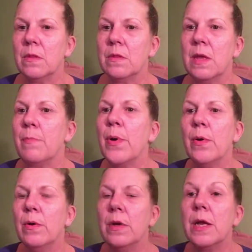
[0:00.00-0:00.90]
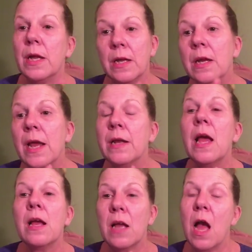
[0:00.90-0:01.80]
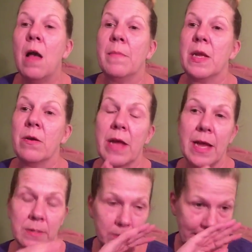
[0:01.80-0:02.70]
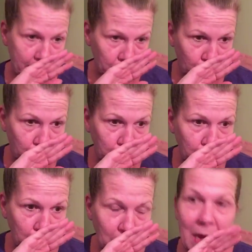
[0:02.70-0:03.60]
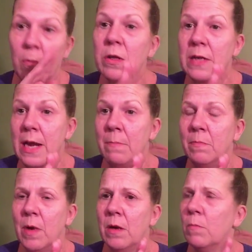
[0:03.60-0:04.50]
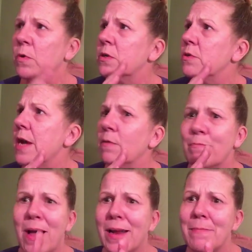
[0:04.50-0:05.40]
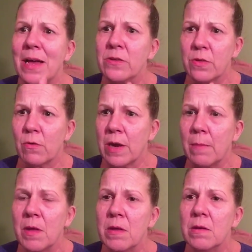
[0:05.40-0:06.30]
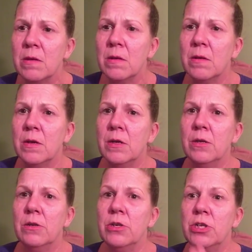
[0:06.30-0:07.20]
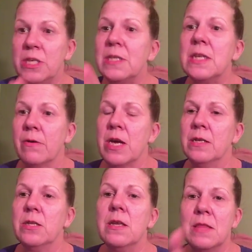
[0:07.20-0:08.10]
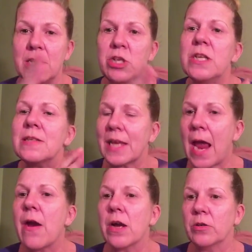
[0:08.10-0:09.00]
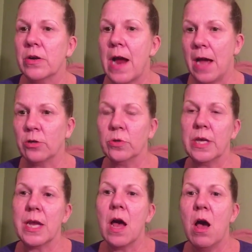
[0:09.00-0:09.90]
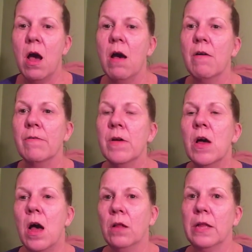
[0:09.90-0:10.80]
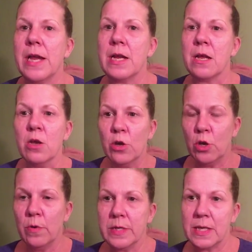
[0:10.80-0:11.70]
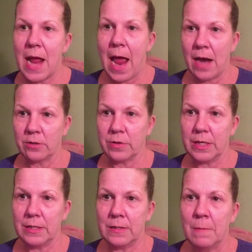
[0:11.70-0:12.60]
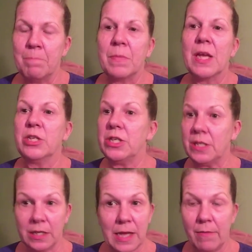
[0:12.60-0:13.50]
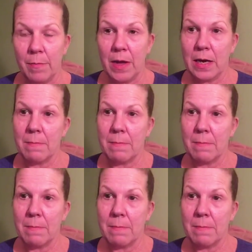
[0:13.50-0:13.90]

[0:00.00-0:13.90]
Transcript: they put, and not comedy, okay? So like, I will name, what's her name? Potty Mouth Grandma. She's serious. That she's a character, actually, of a lady who is an actress, and she does have a potty